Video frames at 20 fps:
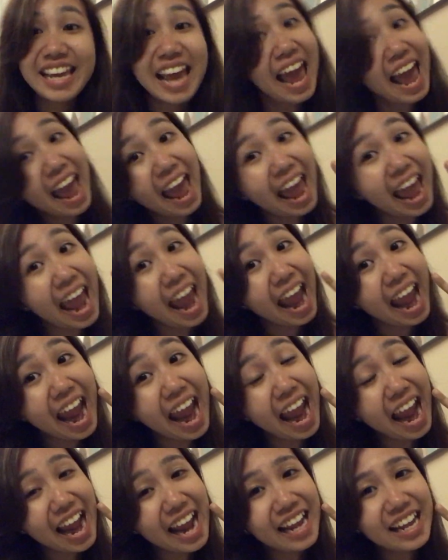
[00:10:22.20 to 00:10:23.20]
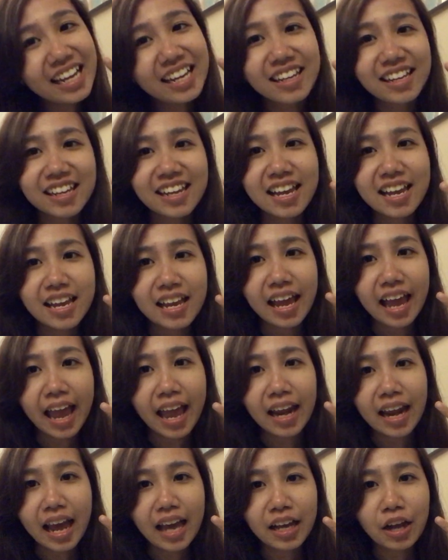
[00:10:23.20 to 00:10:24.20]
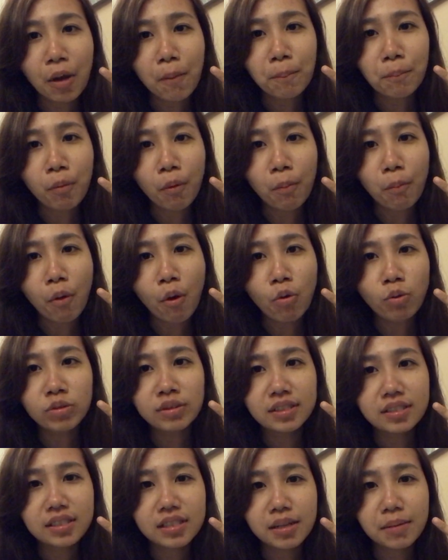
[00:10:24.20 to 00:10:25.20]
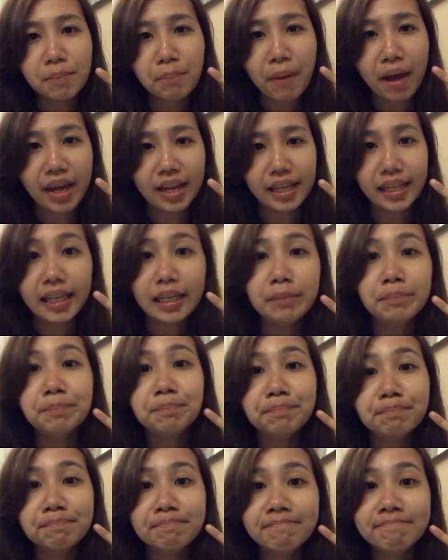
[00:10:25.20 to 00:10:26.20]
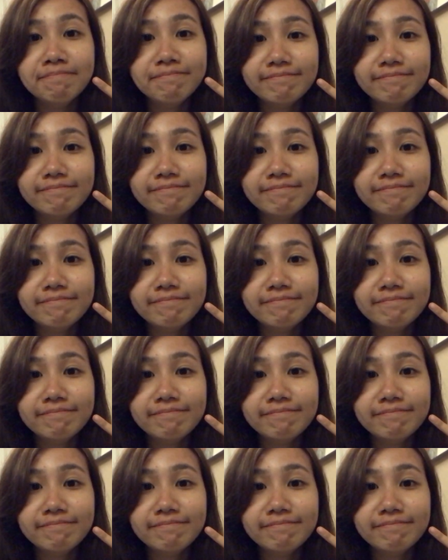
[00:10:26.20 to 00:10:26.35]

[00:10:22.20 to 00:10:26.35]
Yay! And I got proposed by him.